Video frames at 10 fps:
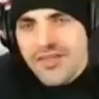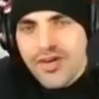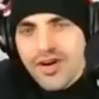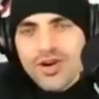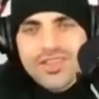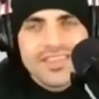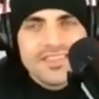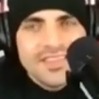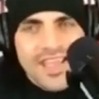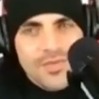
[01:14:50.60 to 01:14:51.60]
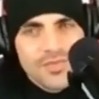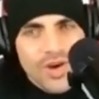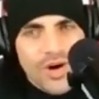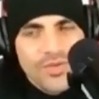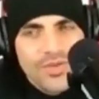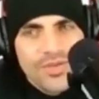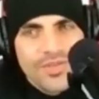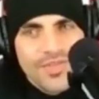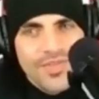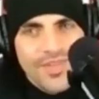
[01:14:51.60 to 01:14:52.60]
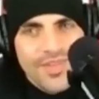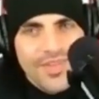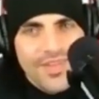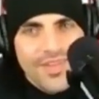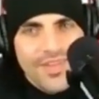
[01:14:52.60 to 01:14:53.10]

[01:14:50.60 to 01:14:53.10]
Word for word: forgot his name, though. It was